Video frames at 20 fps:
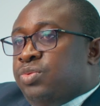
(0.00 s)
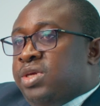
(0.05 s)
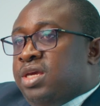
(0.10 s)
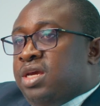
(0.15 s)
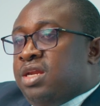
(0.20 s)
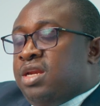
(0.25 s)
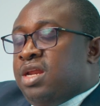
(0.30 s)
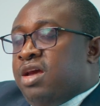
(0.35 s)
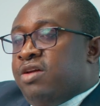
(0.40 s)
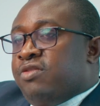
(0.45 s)
we
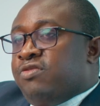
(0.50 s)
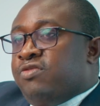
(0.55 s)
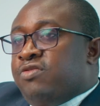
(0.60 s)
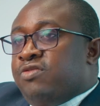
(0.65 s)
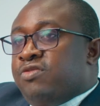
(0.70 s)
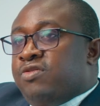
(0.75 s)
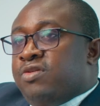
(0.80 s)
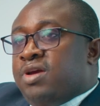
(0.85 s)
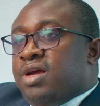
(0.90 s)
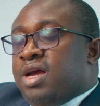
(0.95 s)
can have
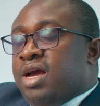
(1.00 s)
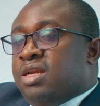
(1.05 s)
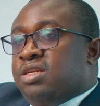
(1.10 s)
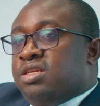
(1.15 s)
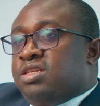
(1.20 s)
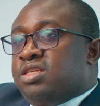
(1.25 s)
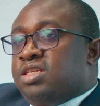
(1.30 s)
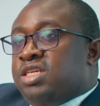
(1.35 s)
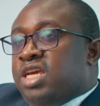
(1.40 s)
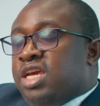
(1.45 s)
an
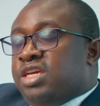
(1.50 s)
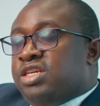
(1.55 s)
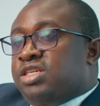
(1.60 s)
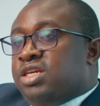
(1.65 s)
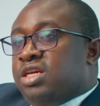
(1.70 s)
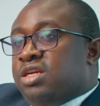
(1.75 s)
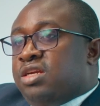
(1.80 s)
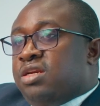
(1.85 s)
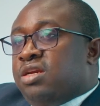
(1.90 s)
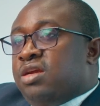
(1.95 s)

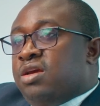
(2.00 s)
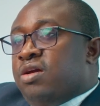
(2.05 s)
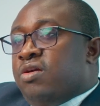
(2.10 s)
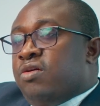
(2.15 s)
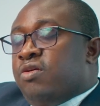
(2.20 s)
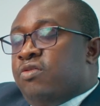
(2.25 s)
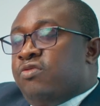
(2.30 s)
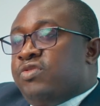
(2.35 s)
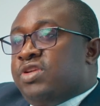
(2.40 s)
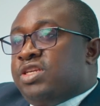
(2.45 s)
indication
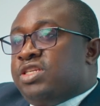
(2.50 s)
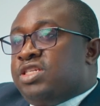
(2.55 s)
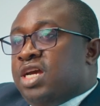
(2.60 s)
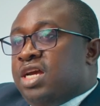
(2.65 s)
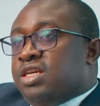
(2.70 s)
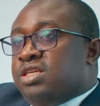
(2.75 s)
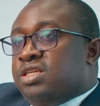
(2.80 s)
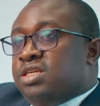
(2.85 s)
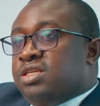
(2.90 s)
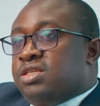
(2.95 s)
of the
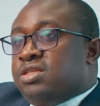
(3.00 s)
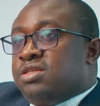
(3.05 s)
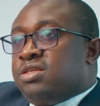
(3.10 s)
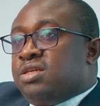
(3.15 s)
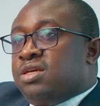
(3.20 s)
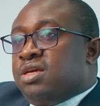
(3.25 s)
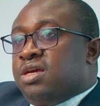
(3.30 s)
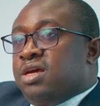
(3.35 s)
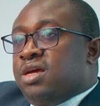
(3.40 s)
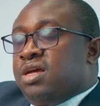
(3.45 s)
charges
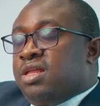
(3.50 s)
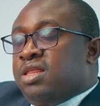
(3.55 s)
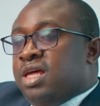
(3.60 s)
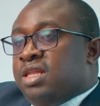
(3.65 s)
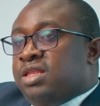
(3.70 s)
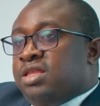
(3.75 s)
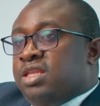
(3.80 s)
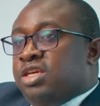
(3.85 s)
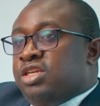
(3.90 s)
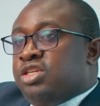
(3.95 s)

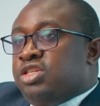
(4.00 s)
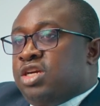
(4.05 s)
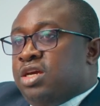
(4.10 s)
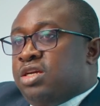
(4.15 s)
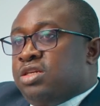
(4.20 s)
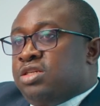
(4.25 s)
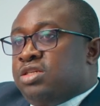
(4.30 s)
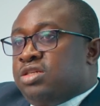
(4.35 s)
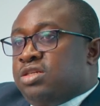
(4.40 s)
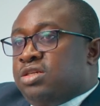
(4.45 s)
that they
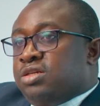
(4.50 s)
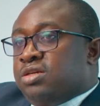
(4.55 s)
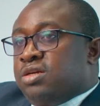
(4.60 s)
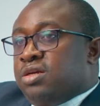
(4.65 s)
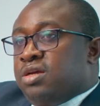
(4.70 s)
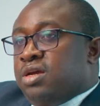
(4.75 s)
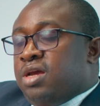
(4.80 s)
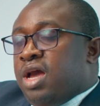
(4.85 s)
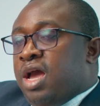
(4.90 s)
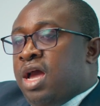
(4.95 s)
charge
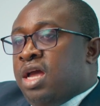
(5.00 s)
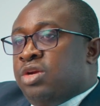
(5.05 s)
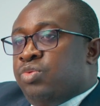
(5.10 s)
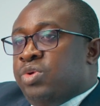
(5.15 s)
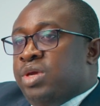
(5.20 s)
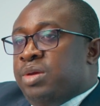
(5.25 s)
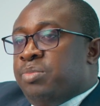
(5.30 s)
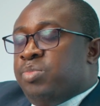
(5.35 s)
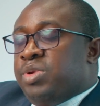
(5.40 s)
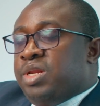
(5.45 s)
and
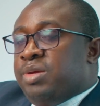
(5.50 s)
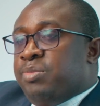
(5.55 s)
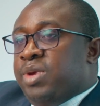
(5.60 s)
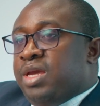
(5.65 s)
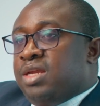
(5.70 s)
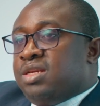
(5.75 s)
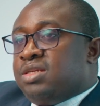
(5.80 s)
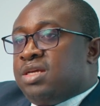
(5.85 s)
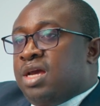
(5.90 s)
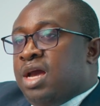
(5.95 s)
we
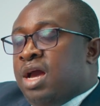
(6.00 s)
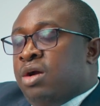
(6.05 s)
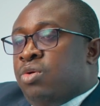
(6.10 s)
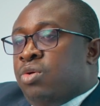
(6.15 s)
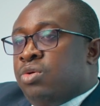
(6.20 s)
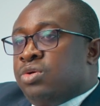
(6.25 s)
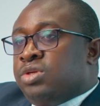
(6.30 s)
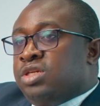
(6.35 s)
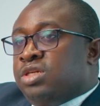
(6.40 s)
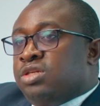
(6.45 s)
implement
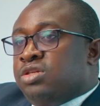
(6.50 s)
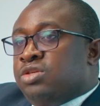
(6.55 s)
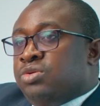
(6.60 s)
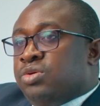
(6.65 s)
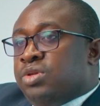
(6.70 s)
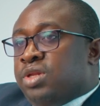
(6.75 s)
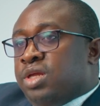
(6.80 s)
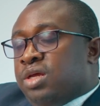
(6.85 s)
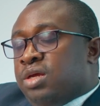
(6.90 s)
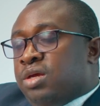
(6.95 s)
according
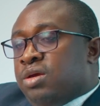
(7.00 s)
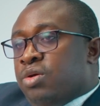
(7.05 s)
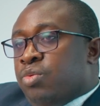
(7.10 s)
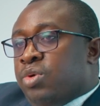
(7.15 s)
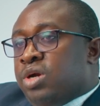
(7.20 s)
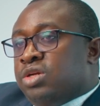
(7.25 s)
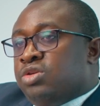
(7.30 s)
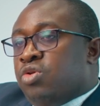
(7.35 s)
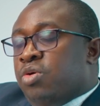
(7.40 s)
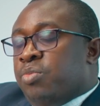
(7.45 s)
to
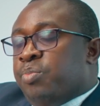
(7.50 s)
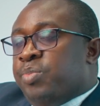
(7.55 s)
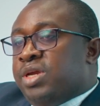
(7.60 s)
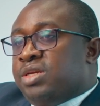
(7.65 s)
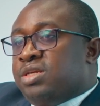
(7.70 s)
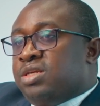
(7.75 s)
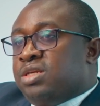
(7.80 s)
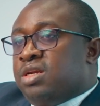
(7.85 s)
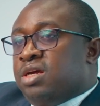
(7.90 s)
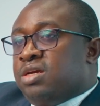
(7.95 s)
what
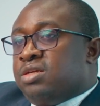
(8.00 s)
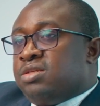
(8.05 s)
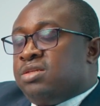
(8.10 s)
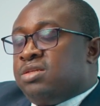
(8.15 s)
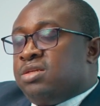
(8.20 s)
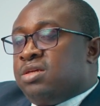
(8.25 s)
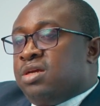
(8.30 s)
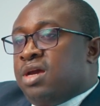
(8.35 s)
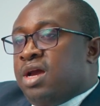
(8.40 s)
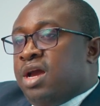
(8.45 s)

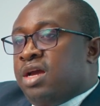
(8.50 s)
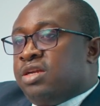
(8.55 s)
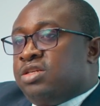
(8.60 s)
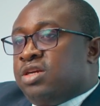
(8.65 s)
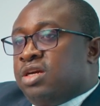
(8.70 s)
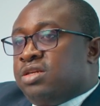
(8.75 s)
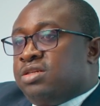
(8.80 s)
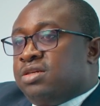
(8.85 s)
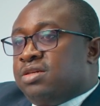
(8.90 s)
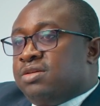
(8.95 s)
competitors are
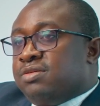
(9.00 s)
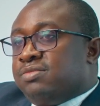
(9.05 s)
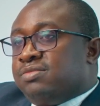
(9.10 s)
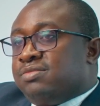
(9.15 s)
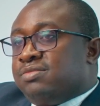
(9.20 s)
charging.